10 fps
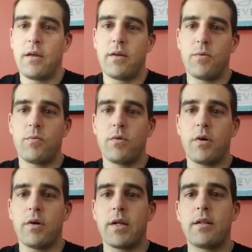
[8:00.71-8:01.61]
We're
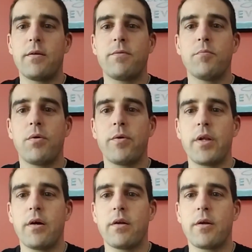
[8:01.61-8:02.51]
all at a different
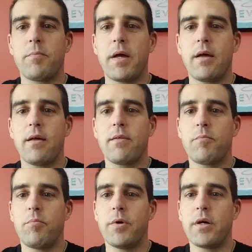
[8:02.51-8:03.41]
point on our
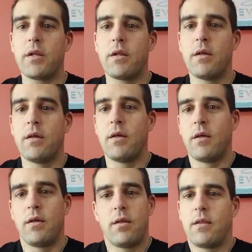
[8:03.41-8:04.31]
path, but
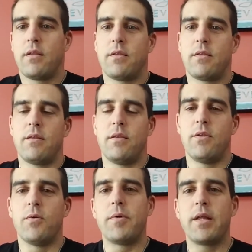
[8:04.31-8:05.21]

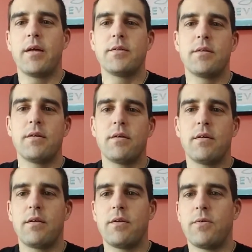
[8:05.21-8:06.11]
nobody has
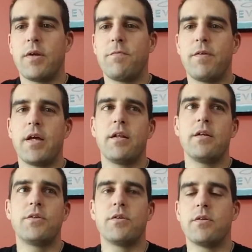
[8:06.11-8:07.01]
a
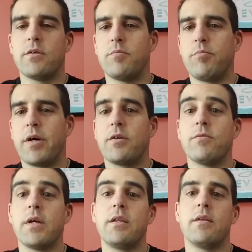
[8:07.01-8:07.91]
advantage or better
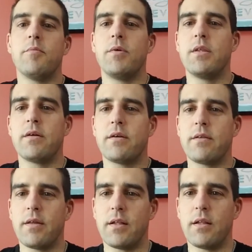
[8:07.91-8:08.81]
right to be there
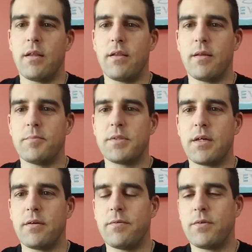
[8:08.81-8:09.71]
than
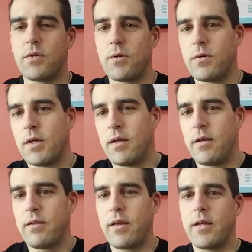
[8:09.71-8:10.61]
themselves. So
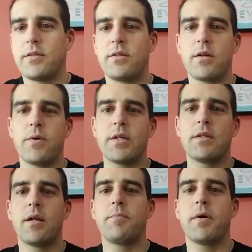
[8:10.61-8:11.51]
to answer your
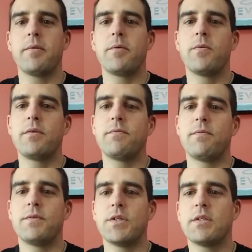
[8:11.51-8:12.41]
question, I probably would
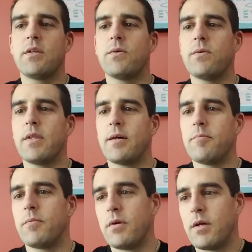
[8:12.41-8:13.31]
have just told them,